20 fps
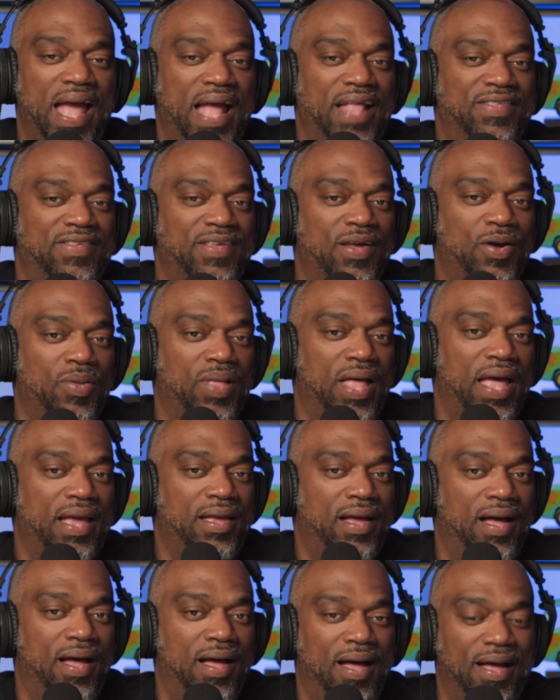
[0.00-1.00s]
And so like,
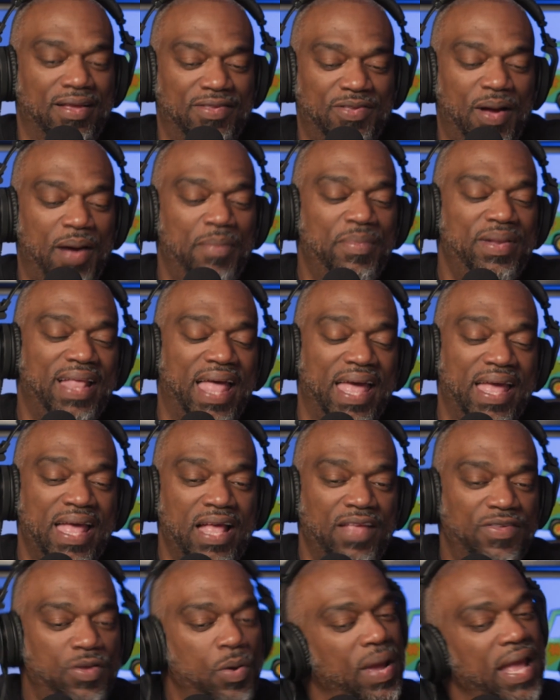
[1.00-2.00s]
so I'm like,
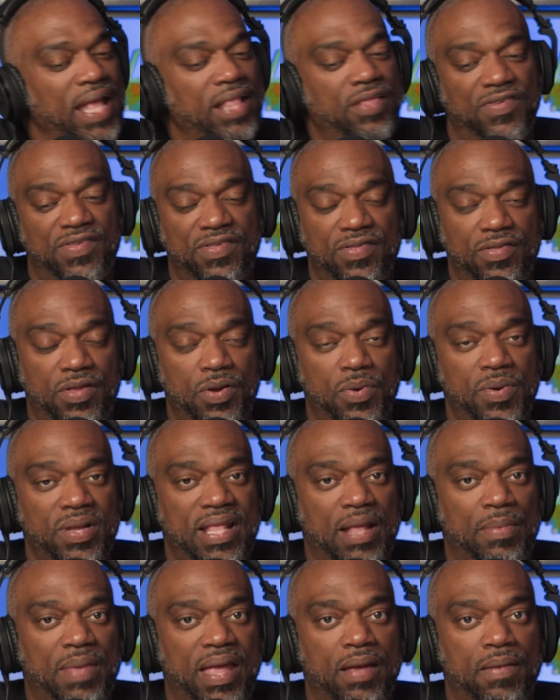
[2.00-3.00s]
so in doing
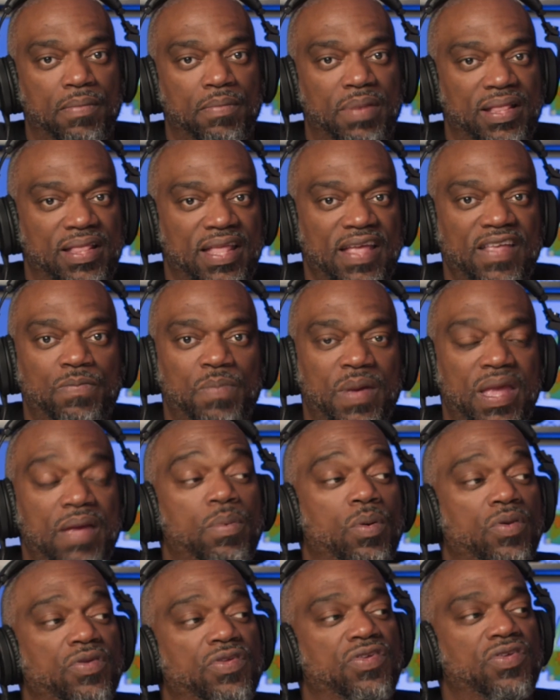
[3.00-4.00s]
that, I'm like, but these
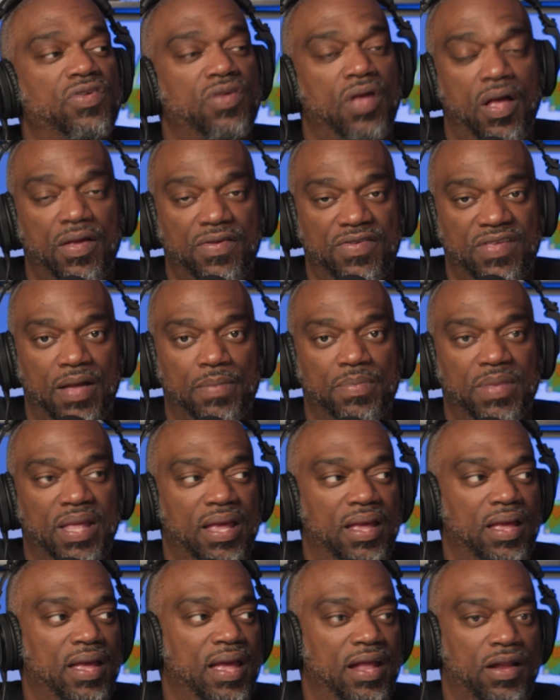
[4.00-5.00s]
people saw
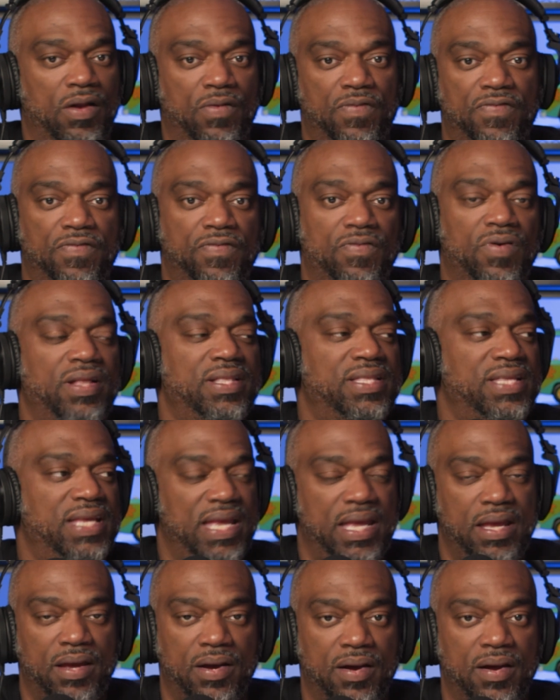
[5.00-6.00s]
something in a
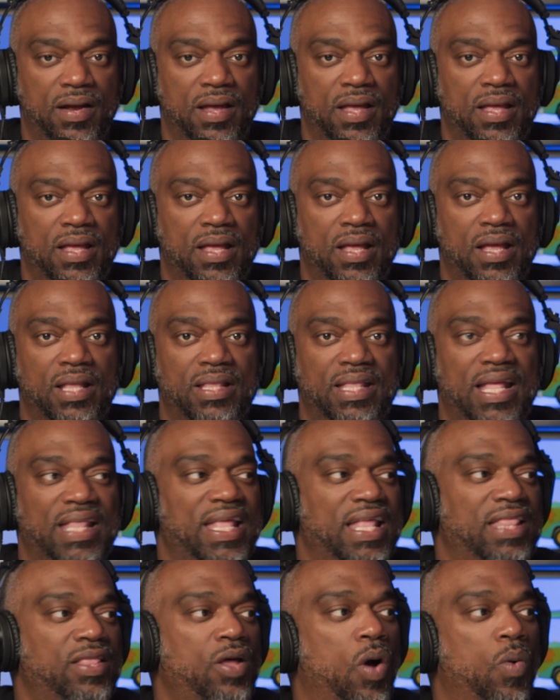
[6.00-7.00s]
frontier that
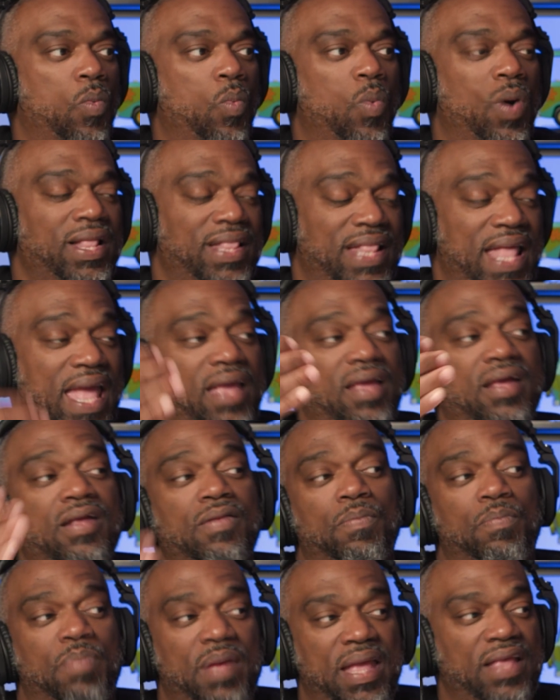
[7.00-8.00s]
they thought one day
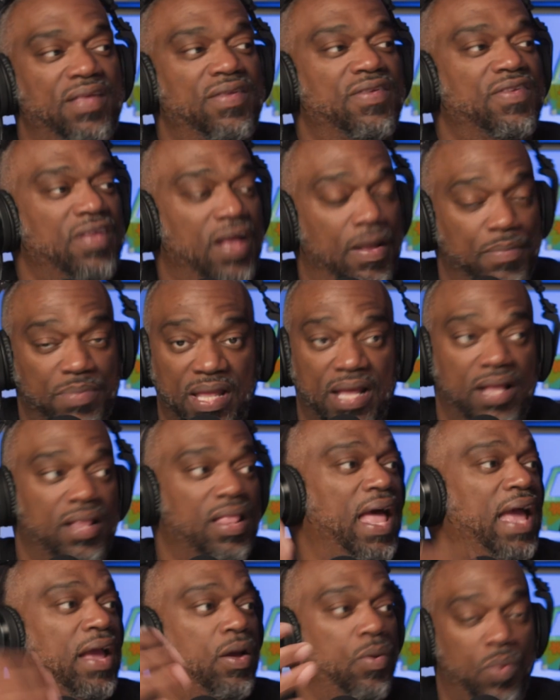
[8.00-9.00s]
could be something
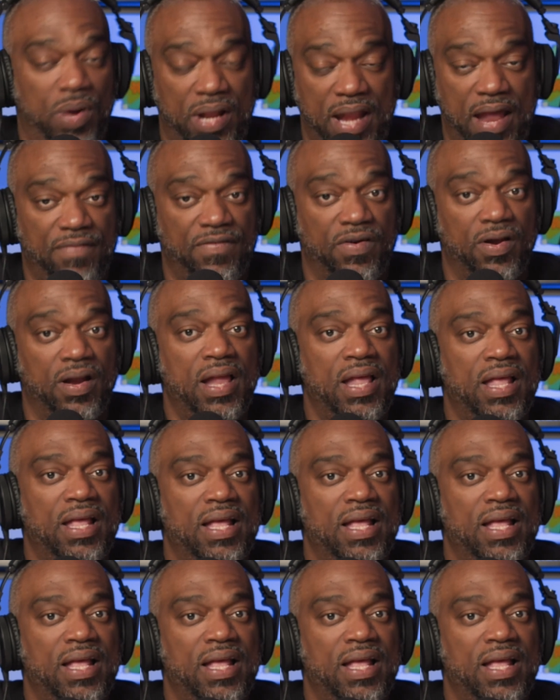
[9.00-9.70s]
like whatever.